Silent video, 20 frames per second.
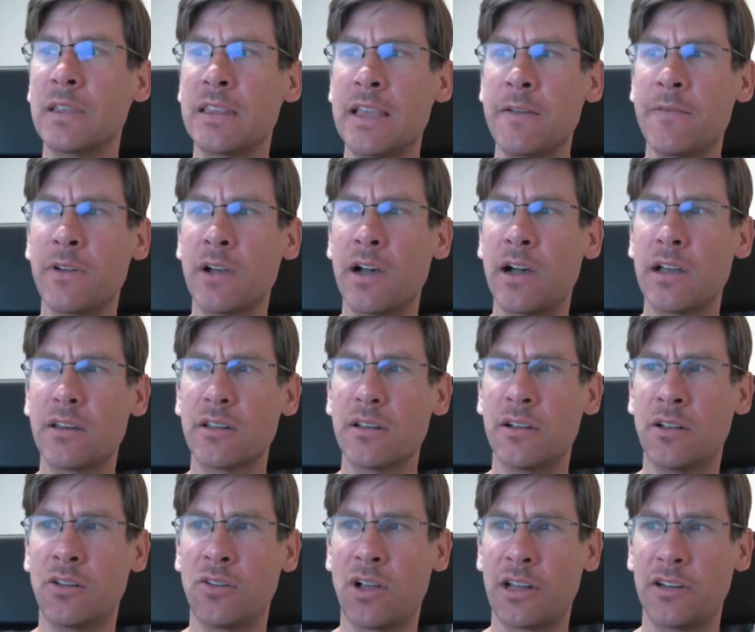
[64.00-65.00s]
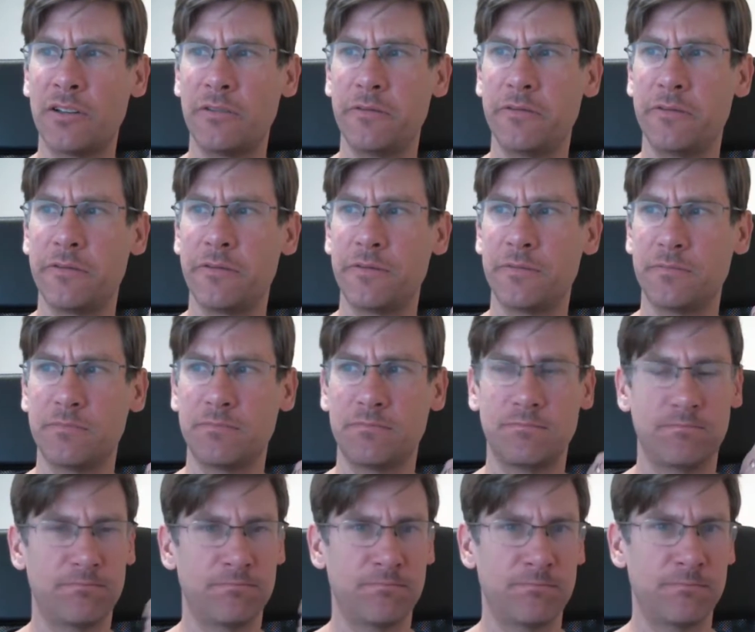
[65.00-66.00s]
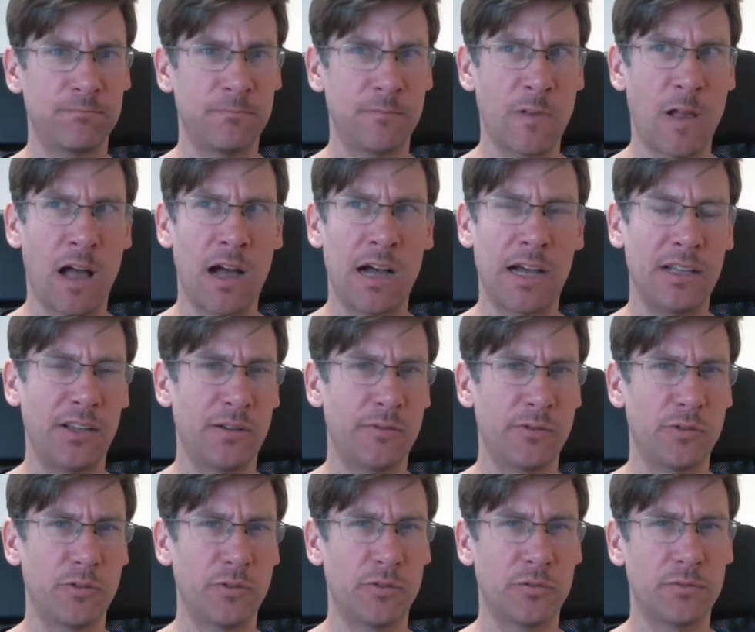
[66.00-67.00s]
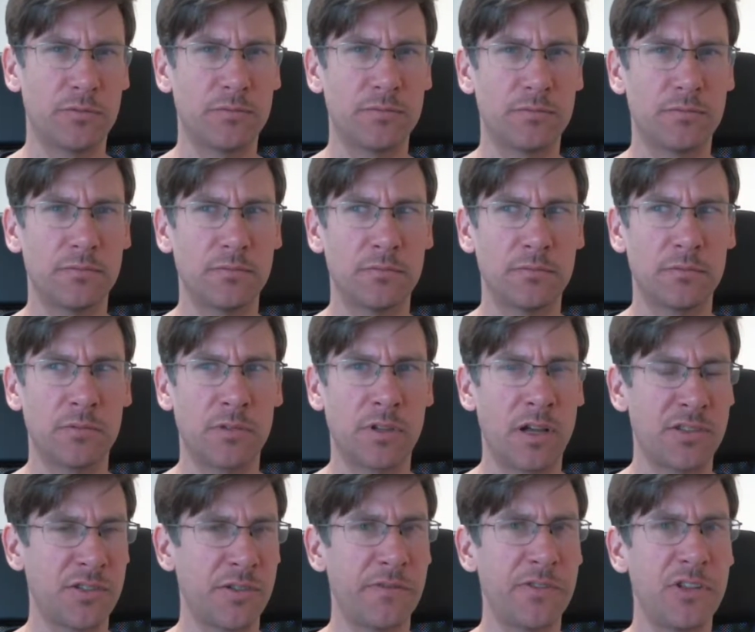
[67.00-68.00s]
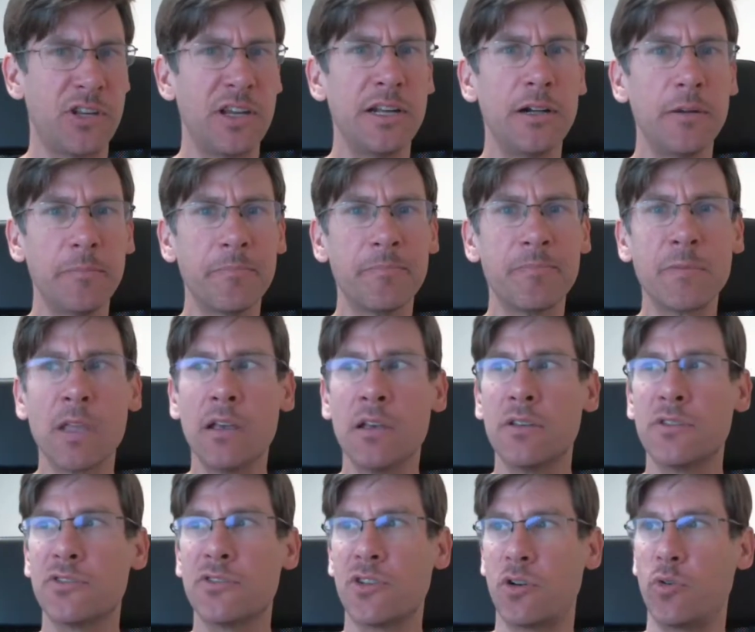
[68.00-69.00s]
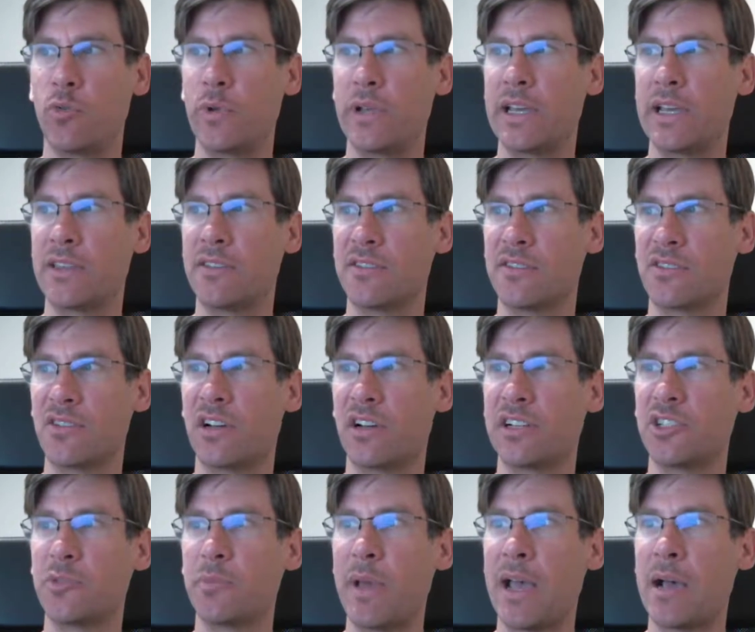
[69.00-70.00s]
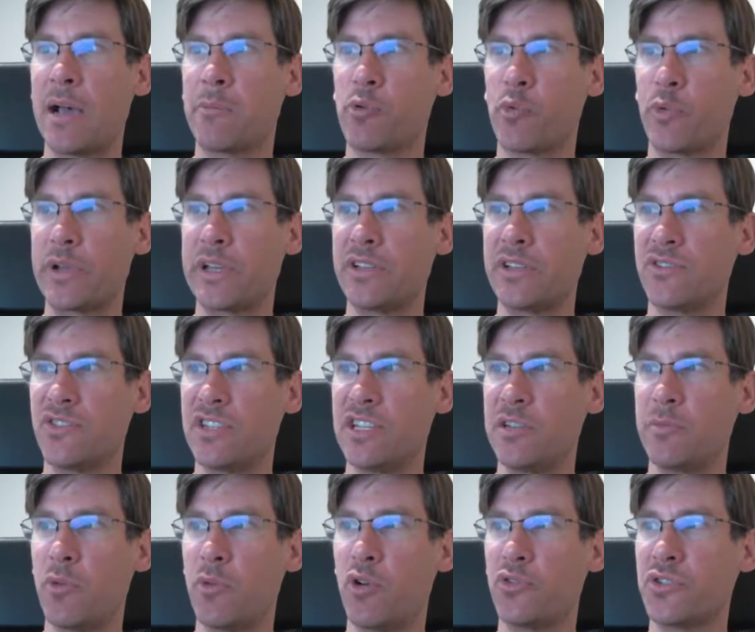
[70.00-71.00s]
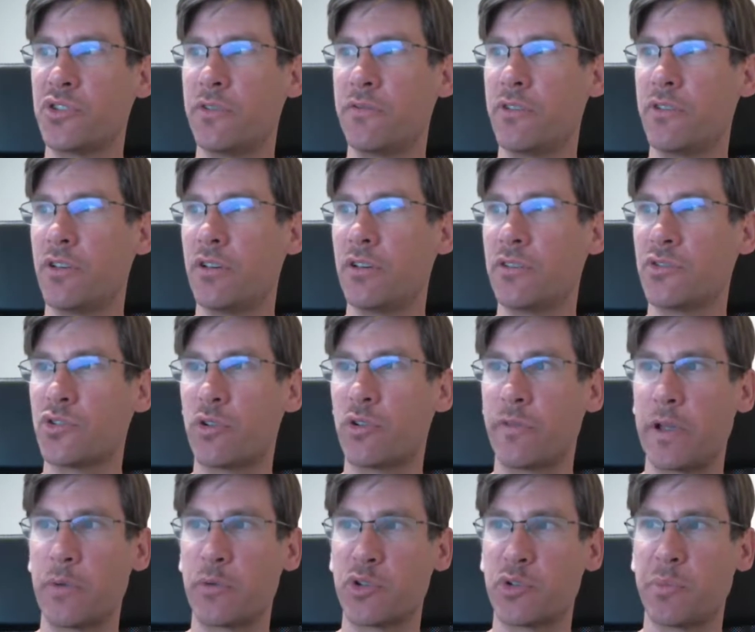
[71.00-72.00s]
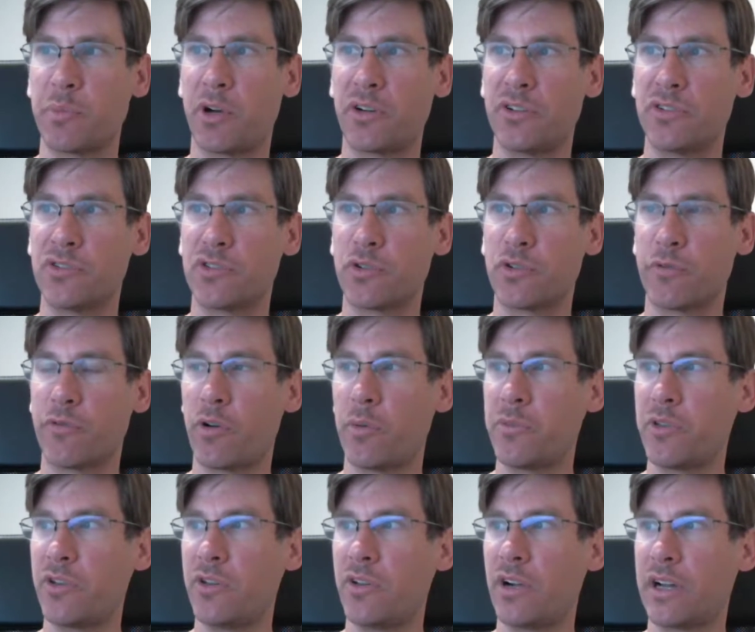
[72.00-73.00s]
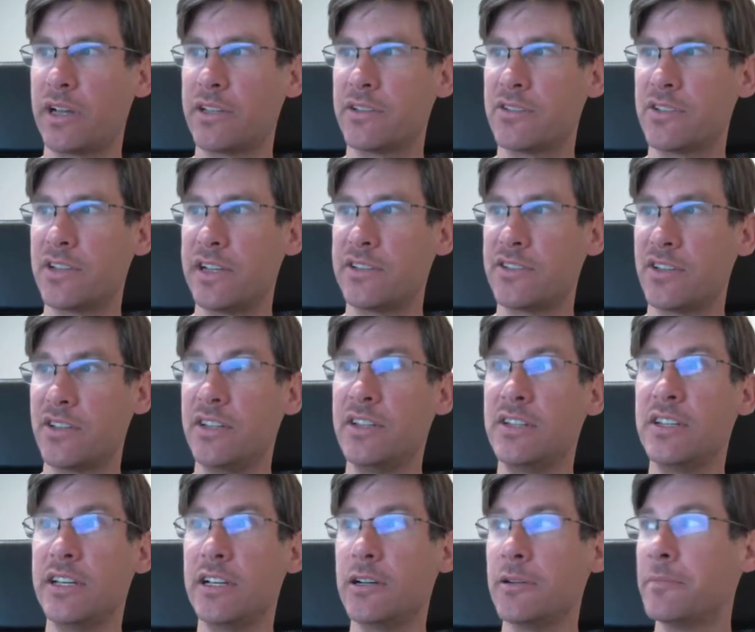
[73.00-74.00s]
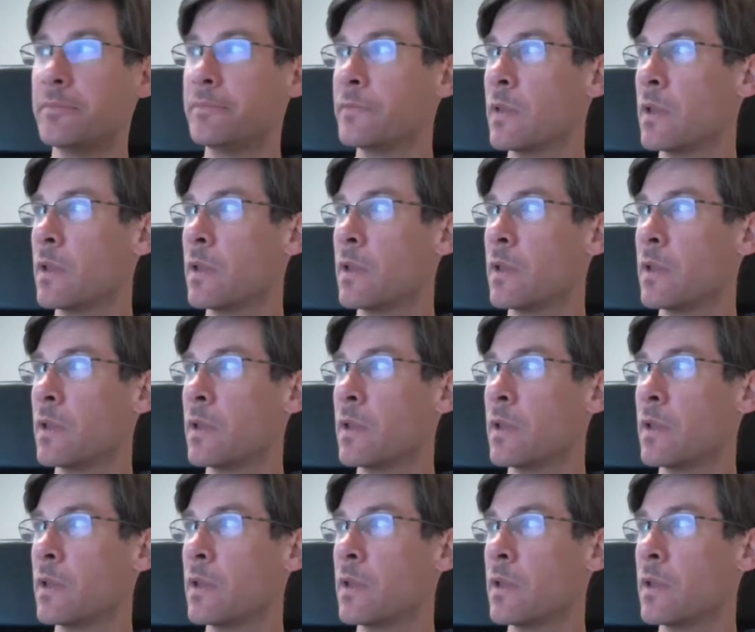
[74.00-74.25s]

They've got a lot of high-level cuts of the data. So we get this nice map where we can see most of the survey respondents are from the United States and India.